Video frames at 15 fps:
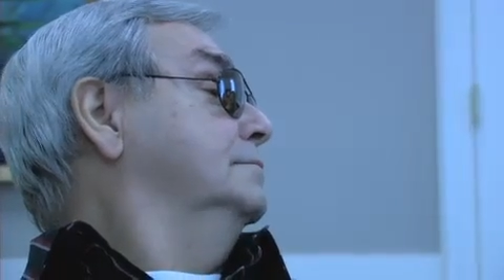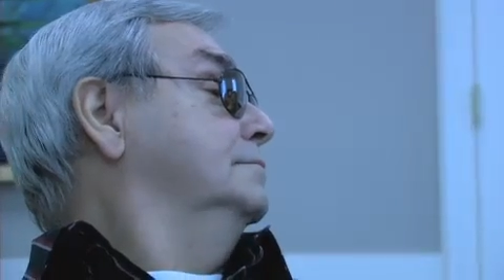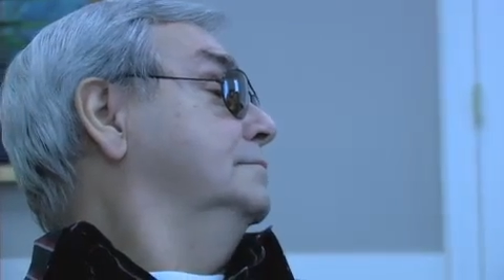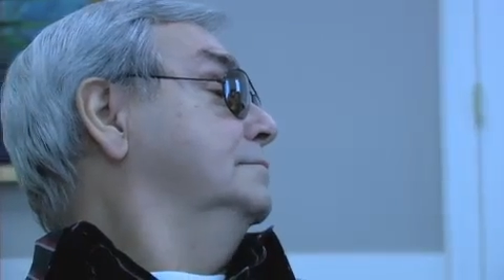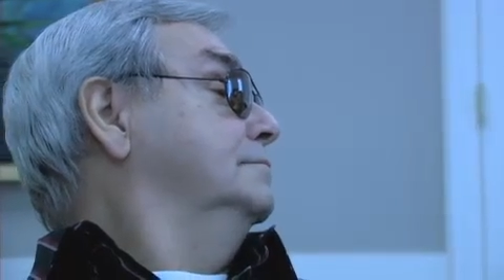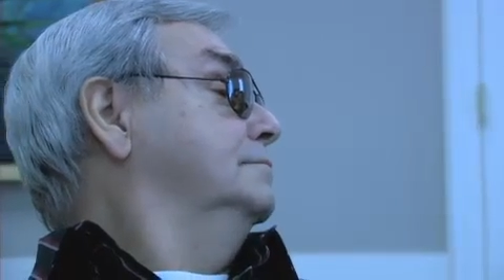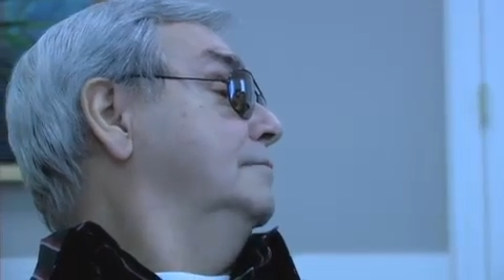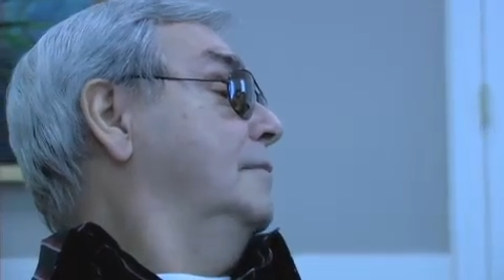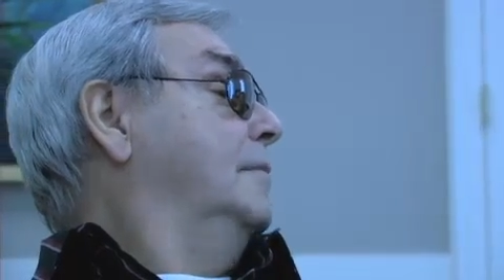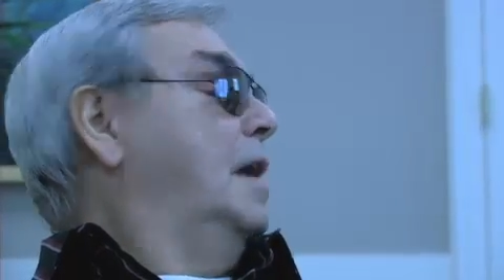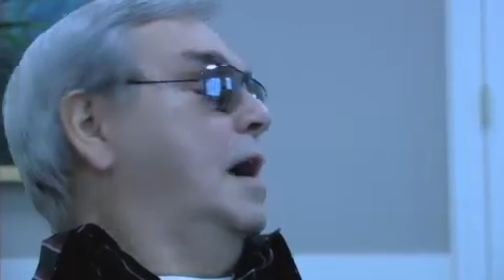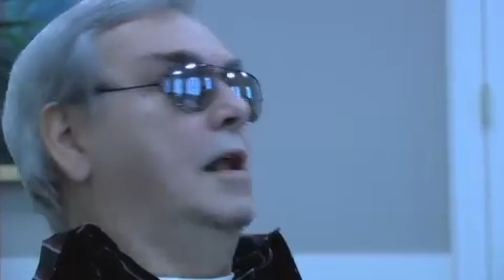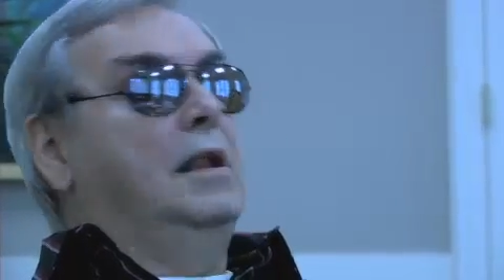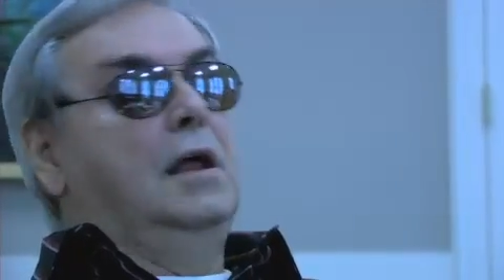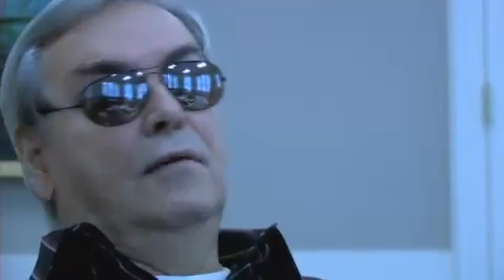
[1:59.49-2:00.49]
Mm.
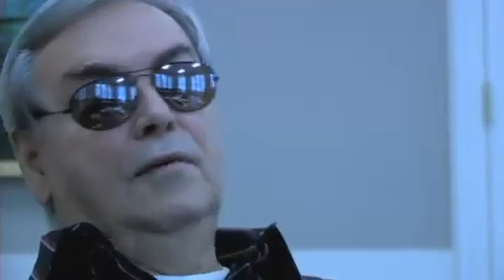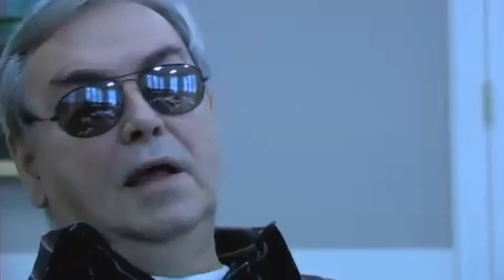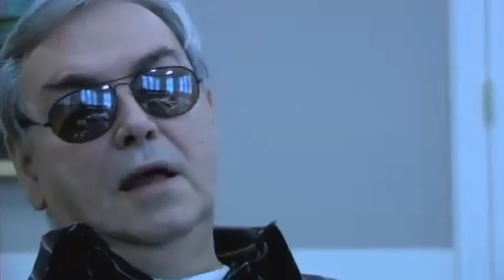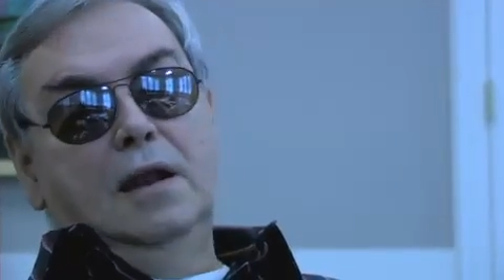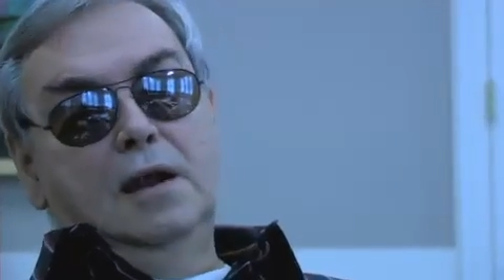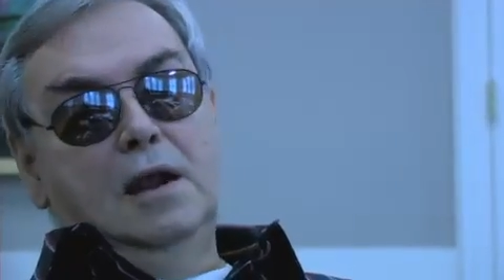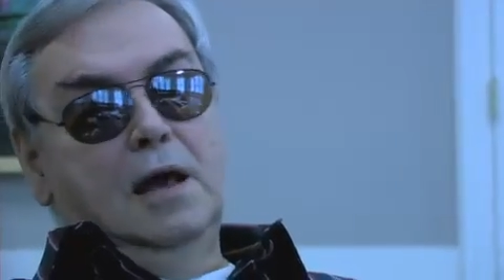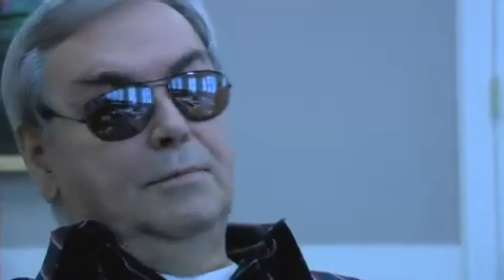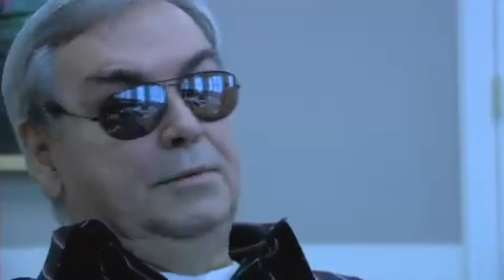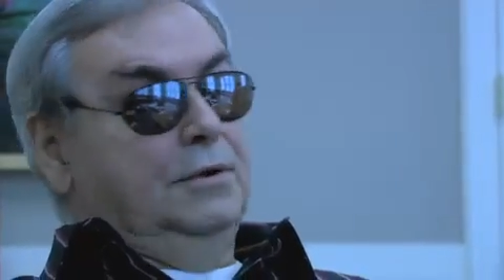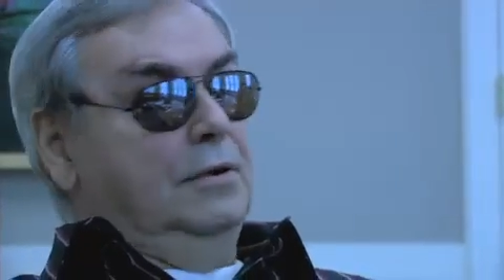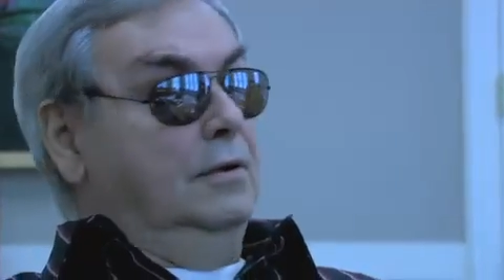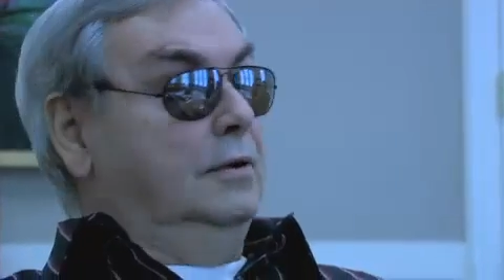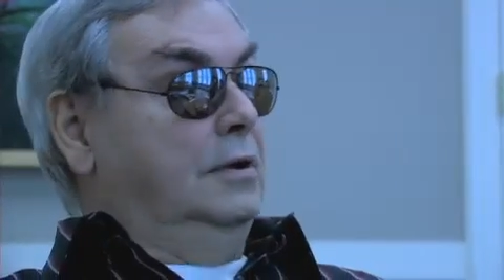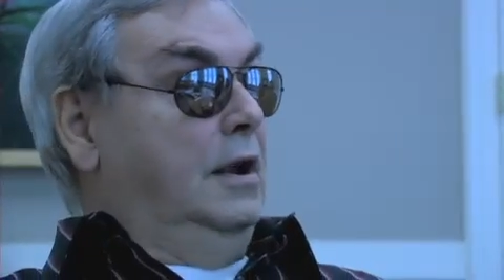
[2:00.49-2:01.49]
I never had an
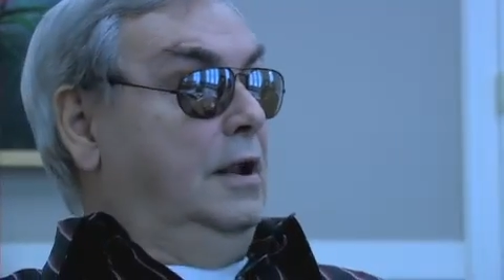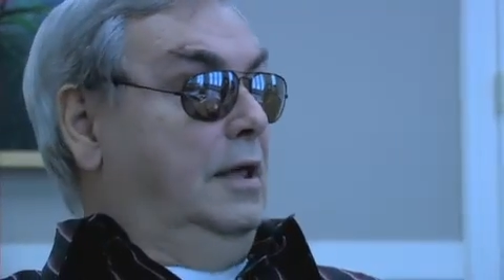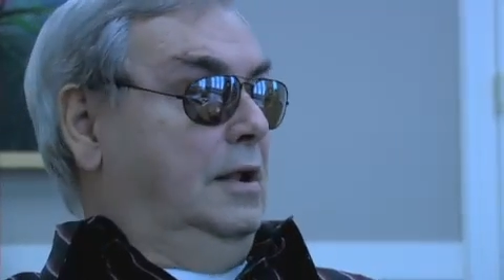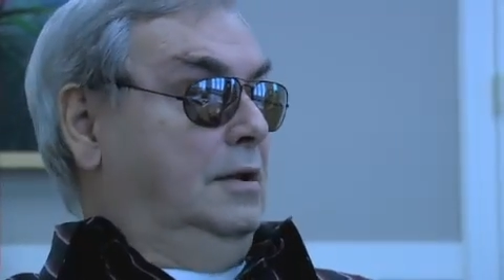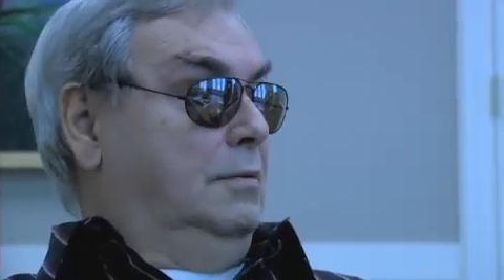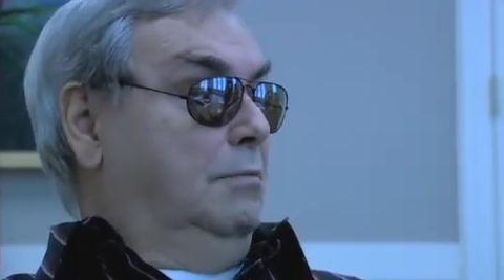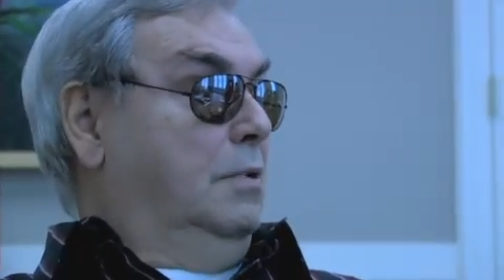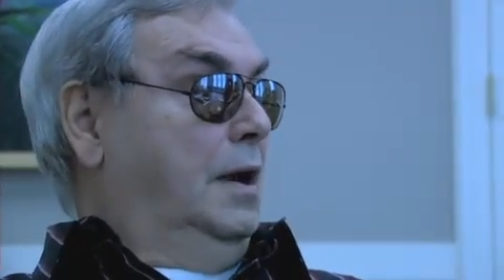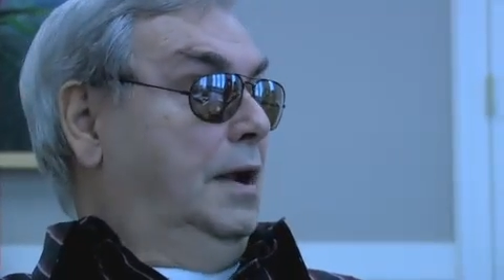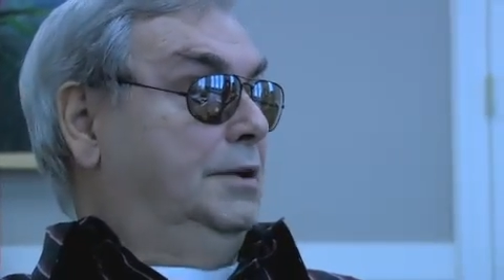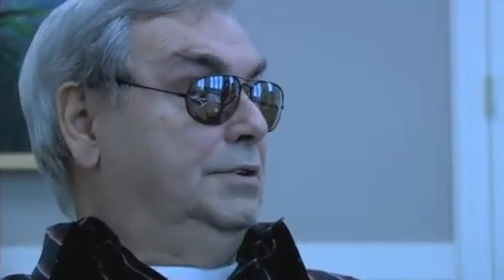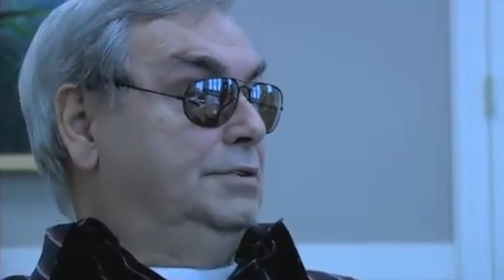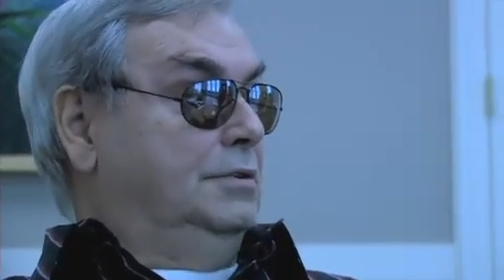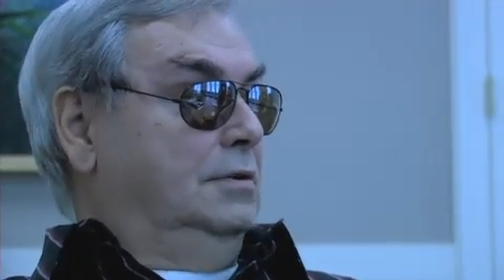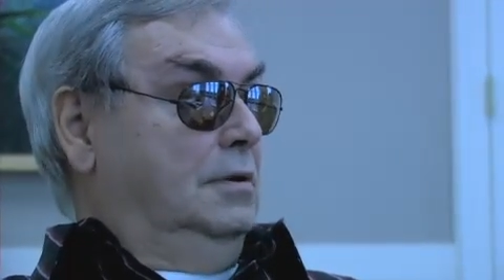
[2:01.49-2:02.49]
opportunity to hit the
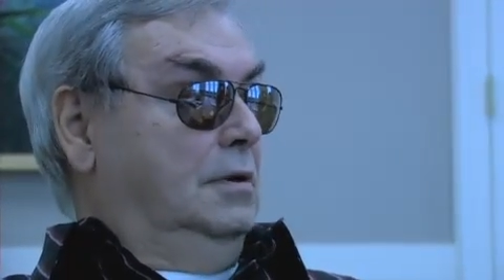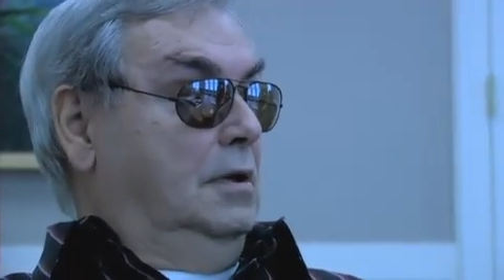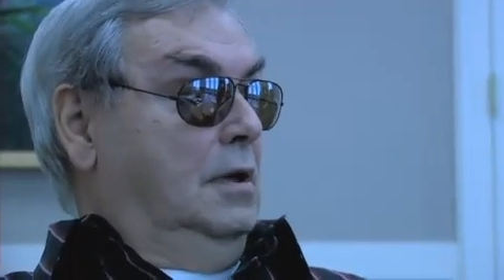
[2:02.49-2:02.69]
brakes.